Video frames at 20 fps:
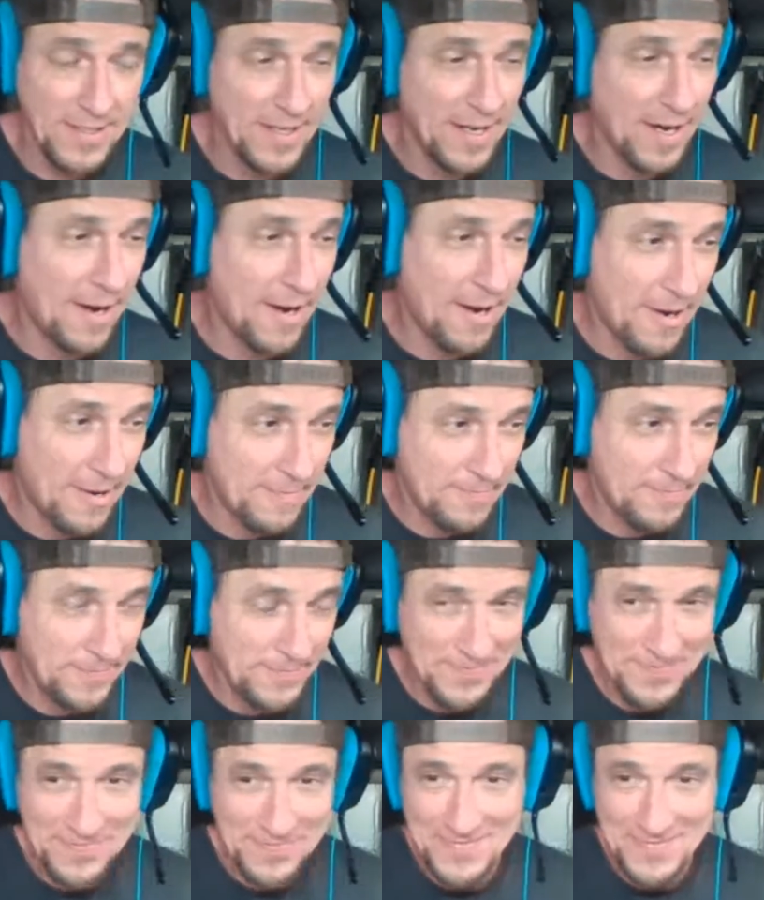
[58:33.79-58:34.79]
Um,
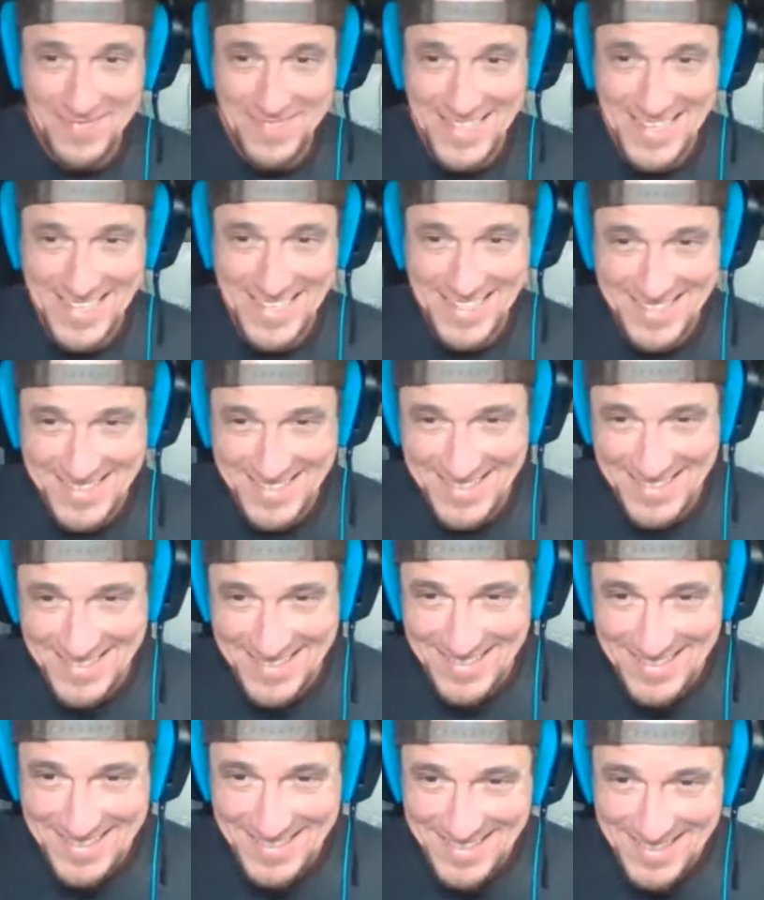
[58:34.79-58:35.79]
it's
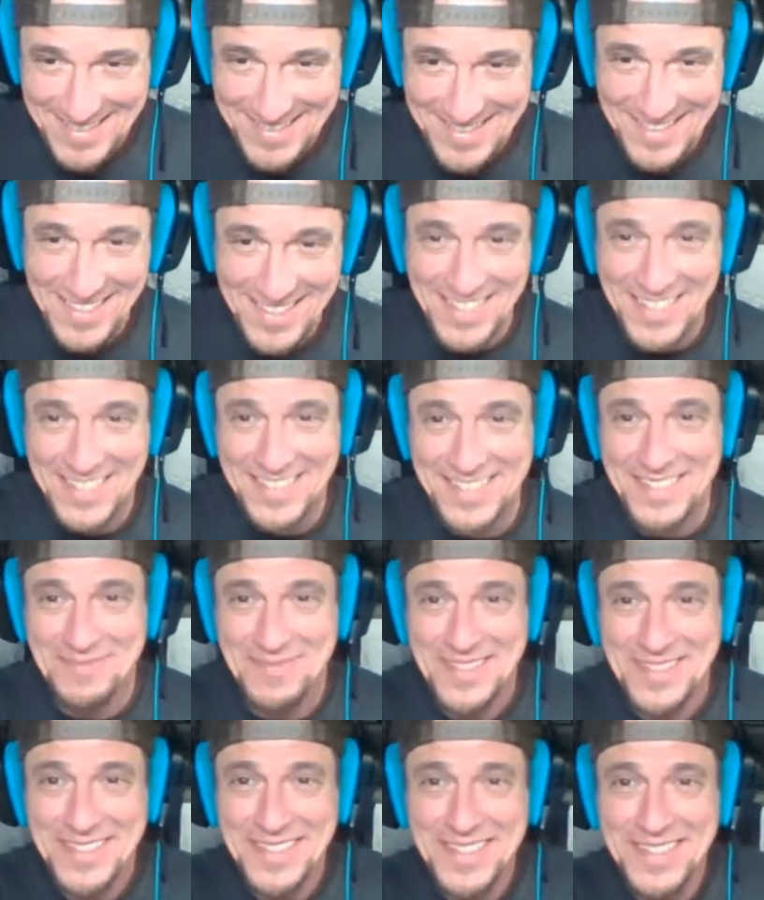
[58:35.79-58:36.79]
awesome.
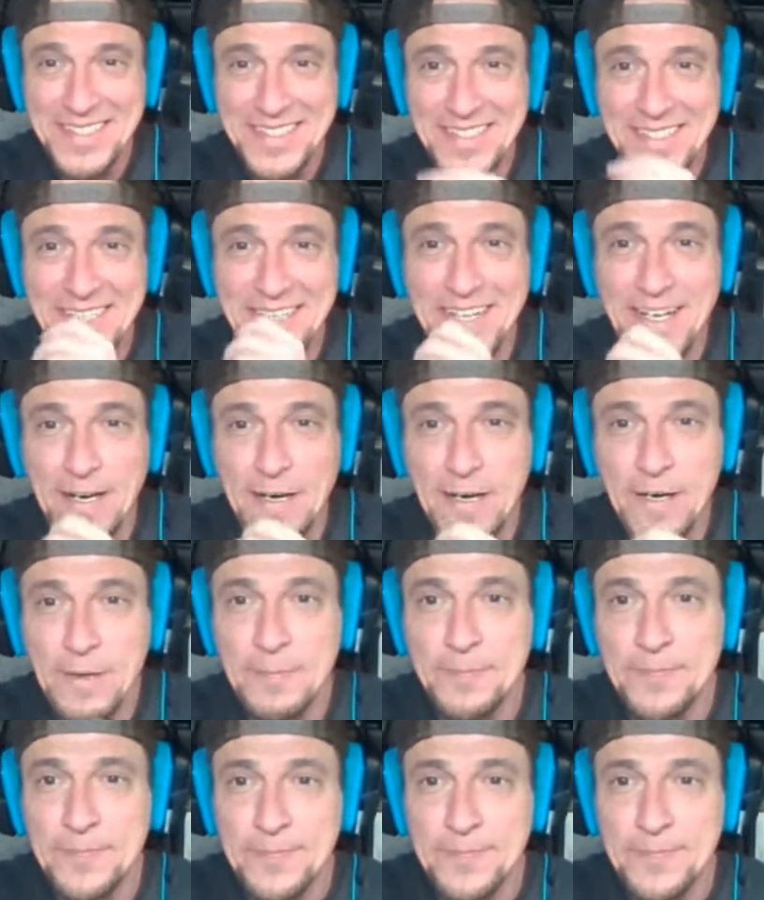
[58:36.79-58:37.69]
Um,